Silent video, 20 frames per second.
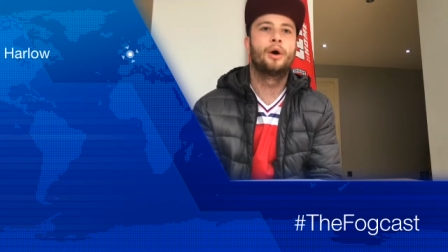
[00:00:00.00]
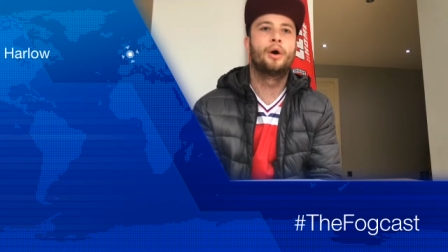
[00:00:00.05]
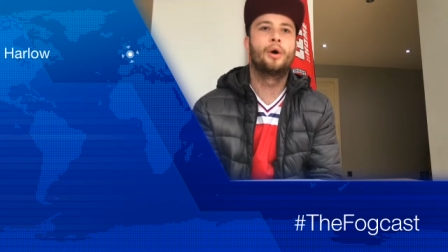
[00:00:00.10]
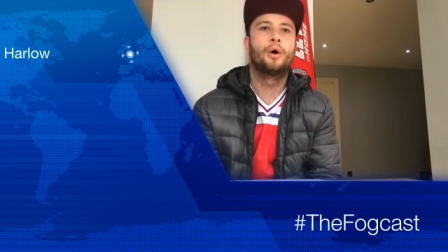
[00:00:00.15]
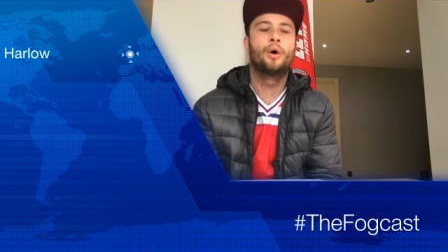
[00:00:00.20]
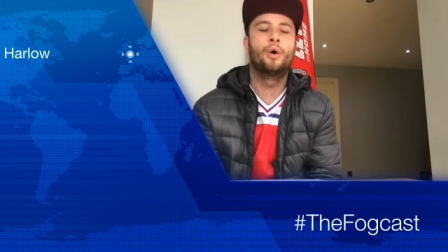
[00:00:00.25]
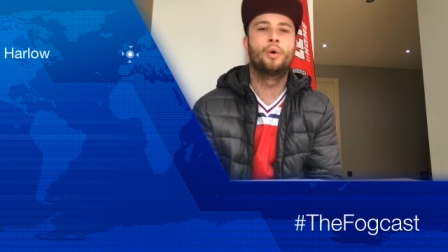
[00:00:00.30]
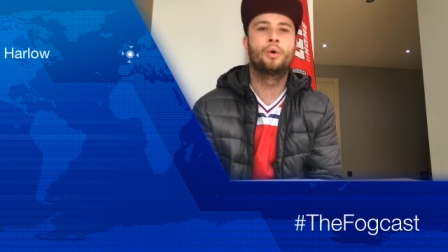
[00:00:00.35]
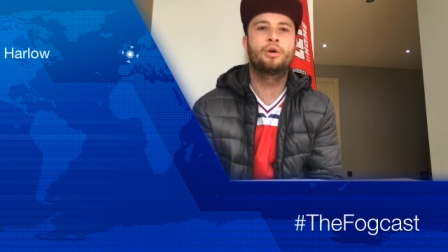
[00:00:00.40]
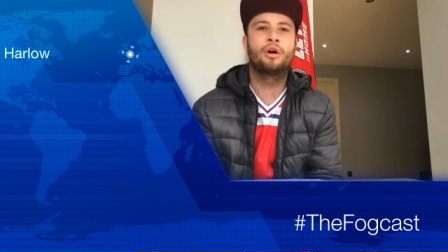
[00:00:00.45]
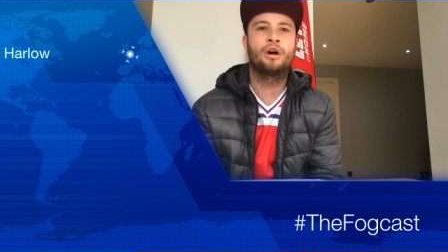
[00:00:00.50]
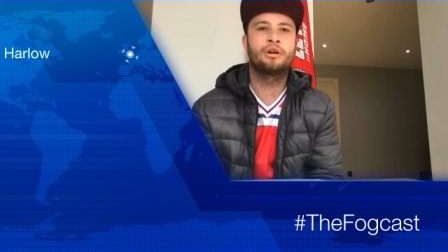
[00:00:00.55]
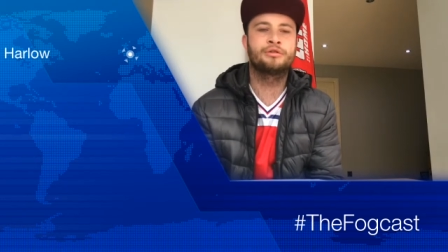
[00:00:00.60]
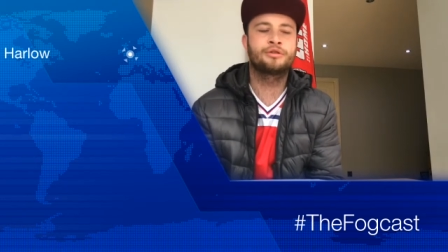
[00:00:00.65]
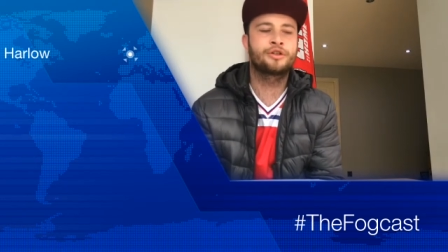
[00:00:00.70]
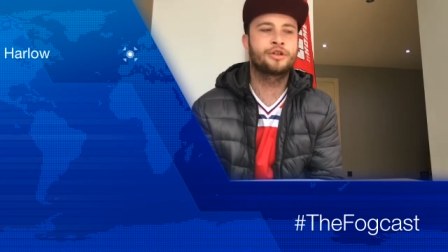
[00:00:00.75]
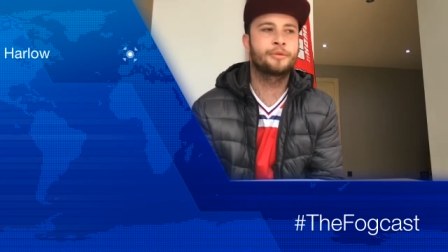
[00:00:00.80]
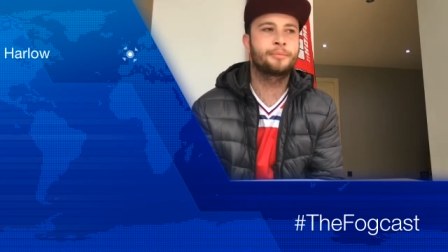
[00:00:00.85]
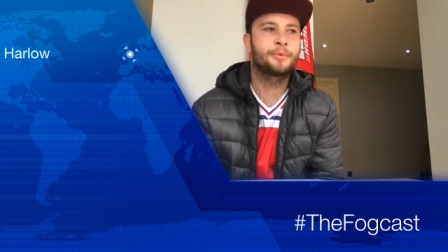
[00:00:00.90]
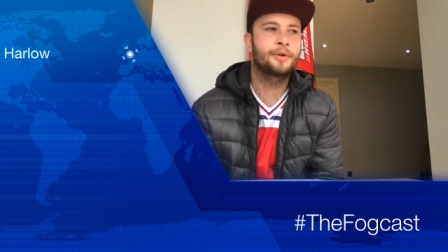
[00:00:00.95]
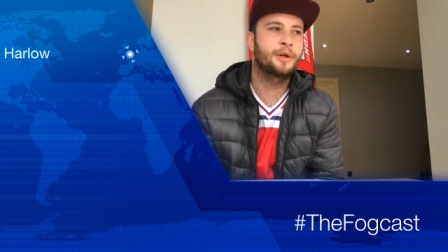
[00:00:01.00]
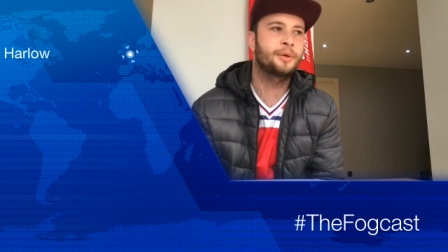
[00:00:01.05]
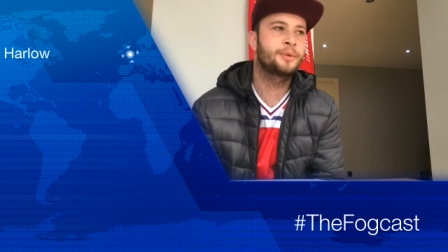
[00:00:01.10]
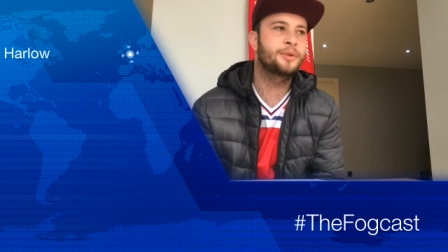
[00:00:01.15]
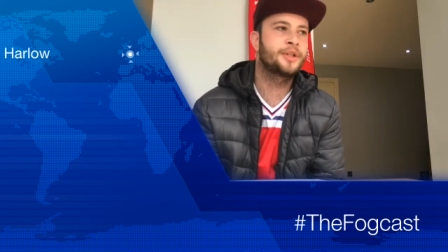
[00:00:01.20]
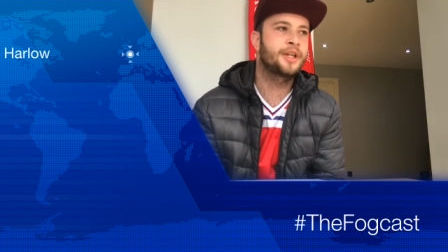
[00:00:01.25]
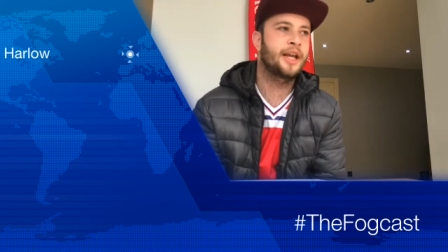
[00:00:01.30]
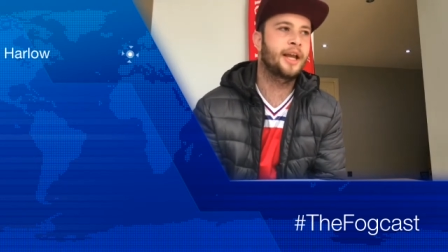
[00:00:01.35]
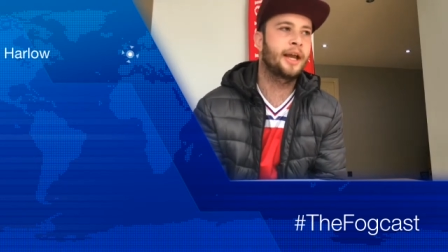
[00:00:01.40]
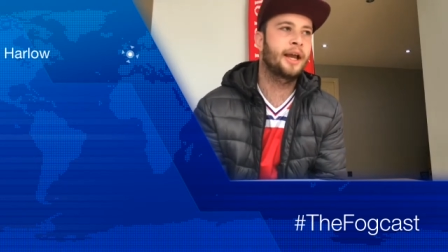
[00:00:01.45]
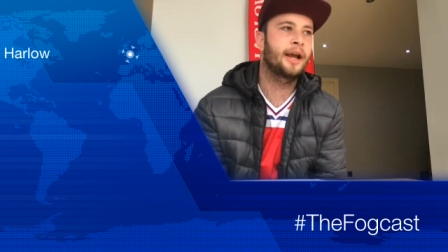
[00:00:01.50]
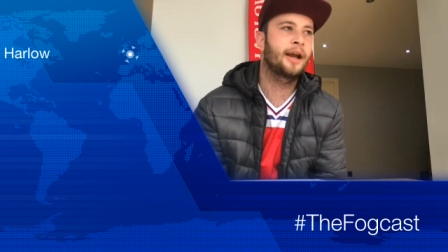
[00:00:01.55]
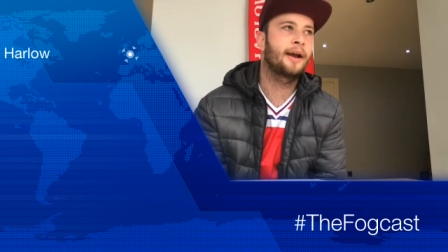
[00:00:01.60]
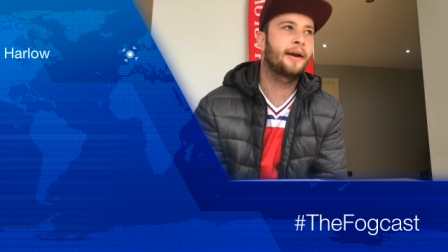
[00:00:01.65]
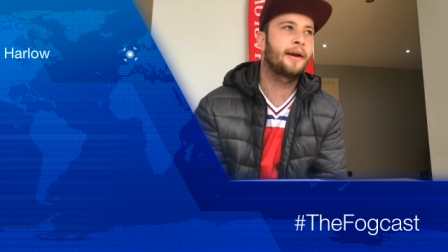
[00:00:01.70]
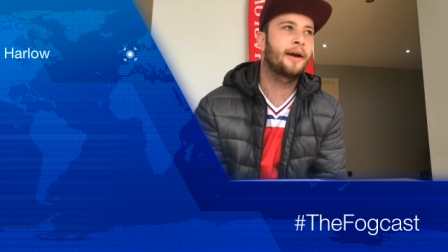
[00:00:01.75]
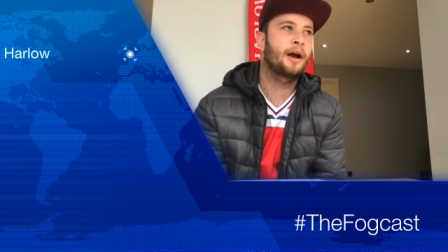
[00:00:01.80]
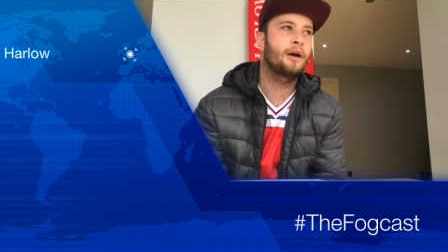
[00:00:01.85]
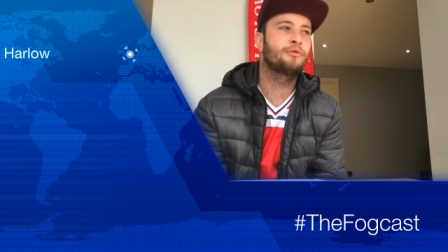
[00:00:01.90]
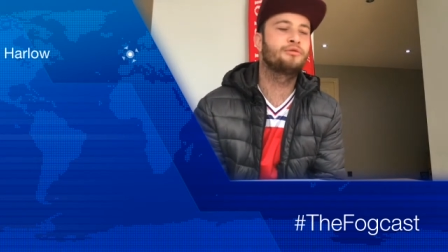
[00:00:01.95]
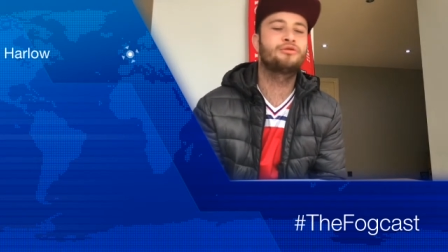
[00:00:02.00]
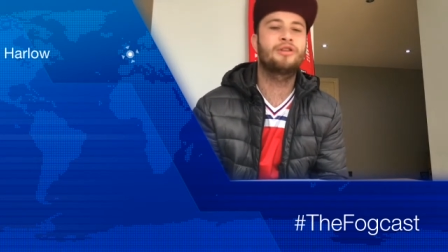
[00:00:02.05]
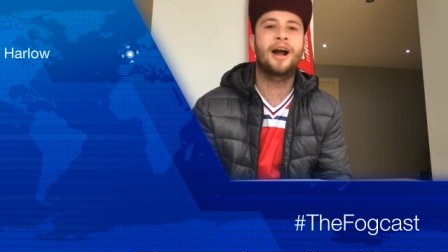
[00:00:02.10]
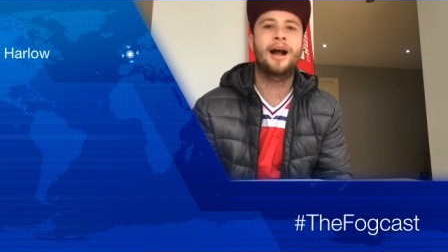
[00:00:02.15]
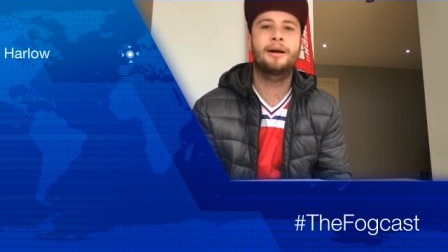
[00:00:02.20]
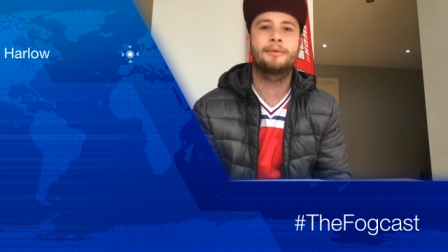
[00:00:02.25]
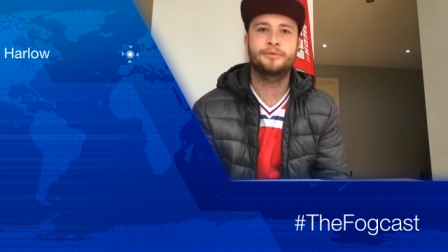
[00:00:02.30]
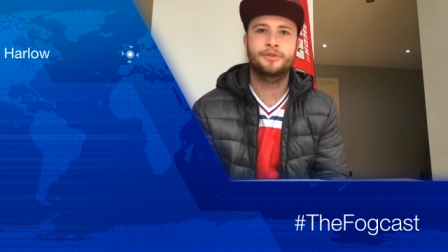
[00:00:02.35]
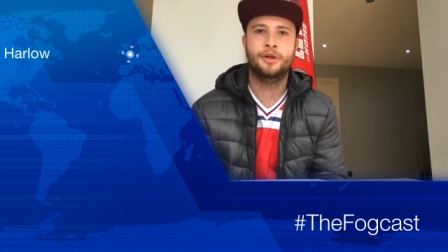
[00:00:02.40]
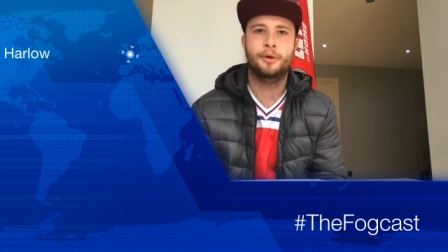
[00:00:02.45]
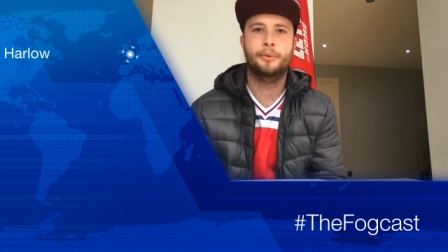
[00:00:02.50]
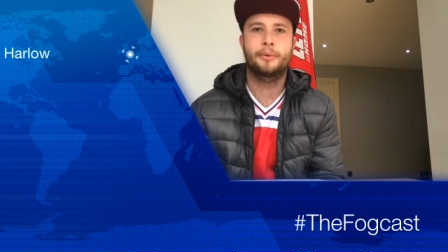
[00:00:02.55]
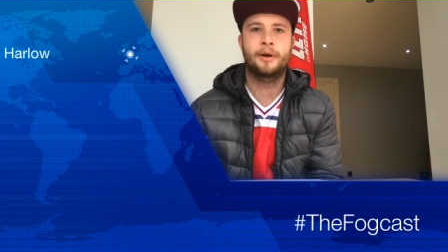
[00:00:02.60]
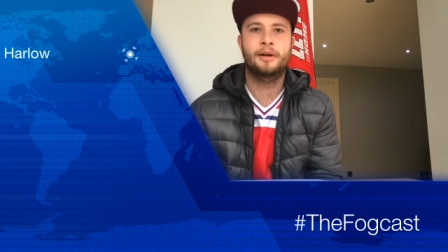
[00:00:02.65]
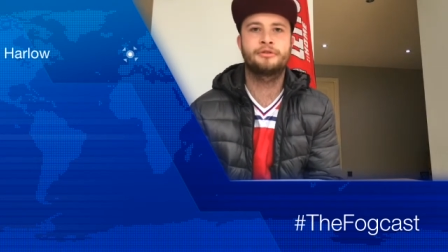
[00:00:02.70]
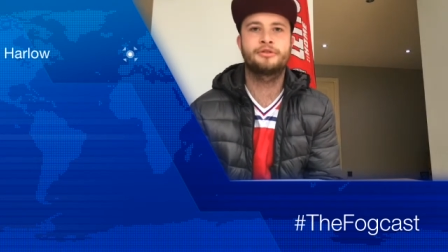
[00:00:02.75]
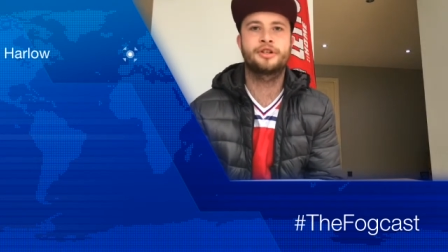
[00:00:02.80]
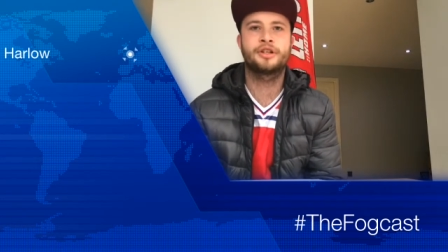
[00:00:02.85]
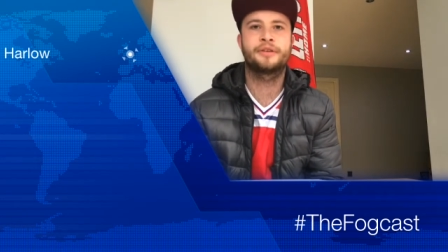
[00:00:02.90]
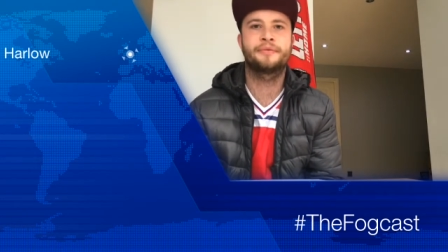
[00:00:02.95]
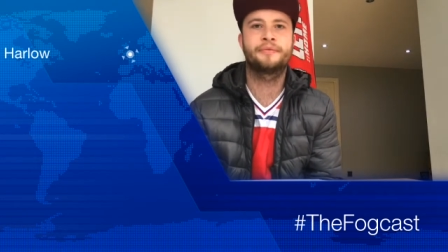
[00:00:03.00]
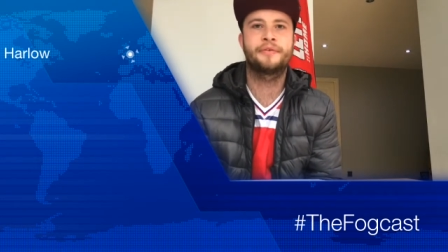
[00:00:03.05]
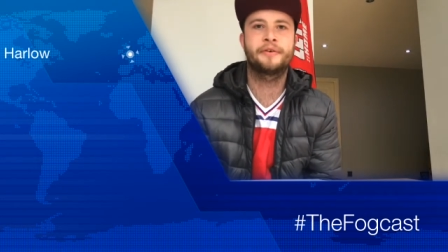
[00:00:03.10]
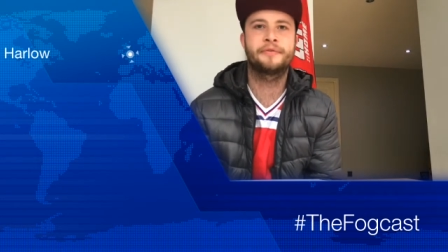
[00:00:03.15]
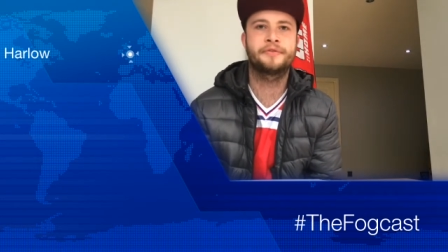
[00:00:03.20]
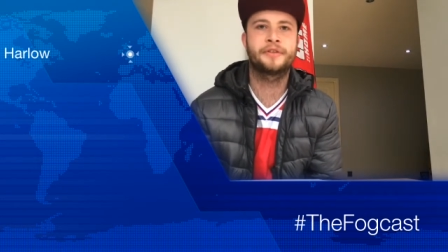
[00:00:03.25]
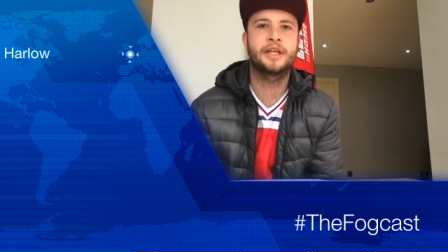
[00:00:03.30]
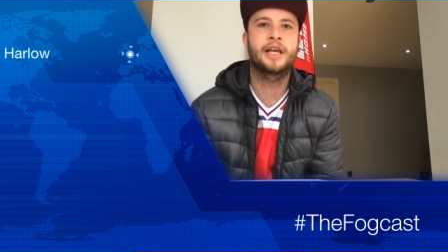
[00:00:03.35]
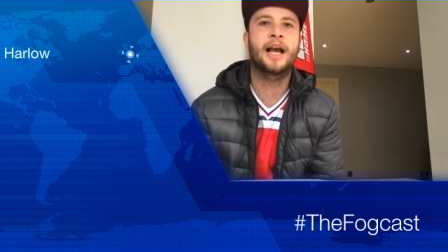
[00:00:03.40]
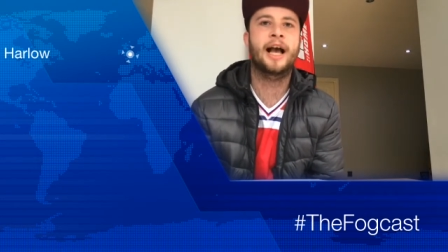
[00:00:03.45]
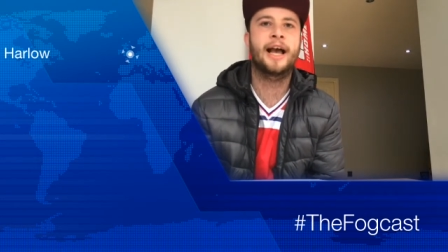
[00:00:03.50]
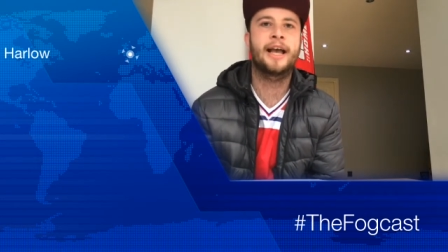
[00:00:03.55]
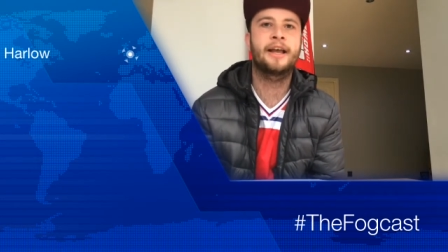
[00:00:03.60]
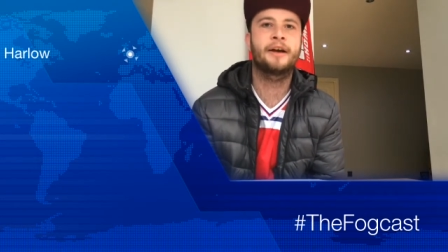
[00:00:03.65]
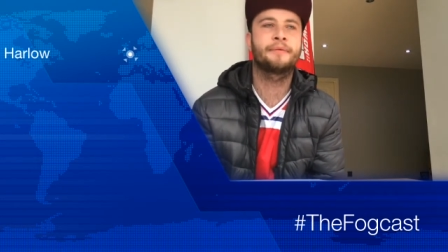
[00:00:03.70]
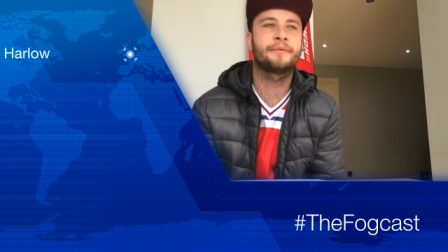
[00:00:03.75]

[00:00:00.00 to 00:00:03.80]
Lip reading: all contributing around 250k.